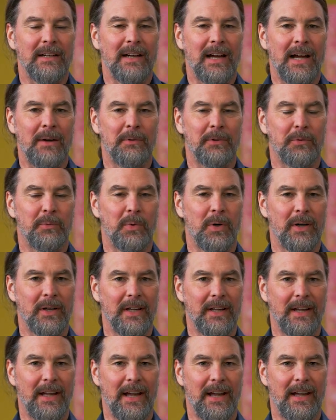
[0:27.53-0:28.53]
I was
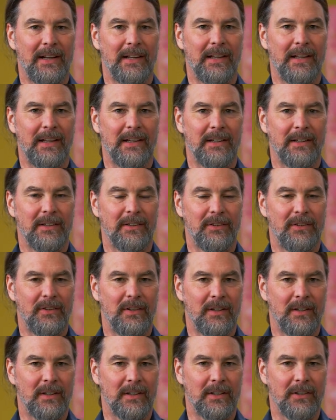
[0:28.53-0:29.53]
working at a
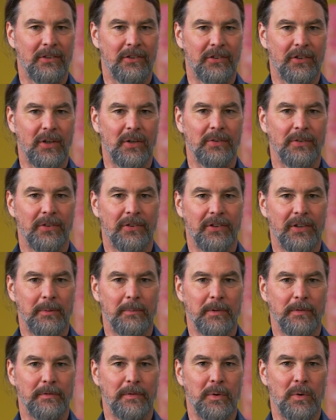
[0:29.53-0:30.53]
uh, consultancy
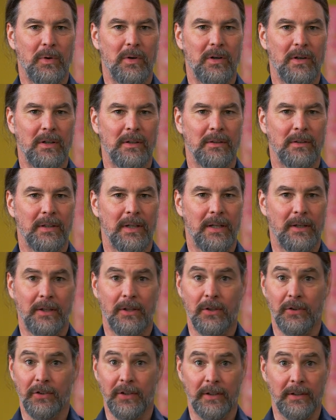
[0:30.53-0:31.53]
before and
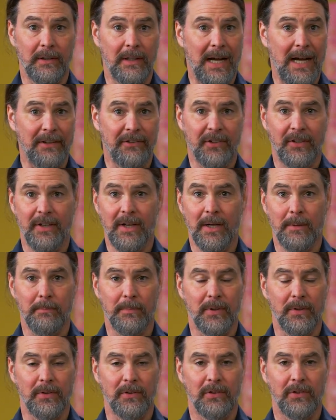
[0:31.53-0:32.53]
using lots of
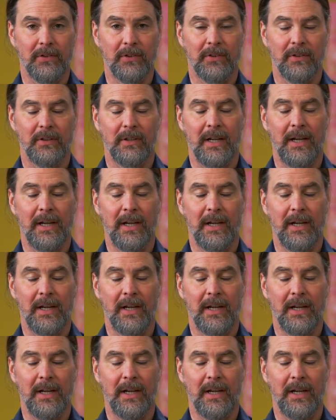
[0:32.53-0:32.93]
numbers,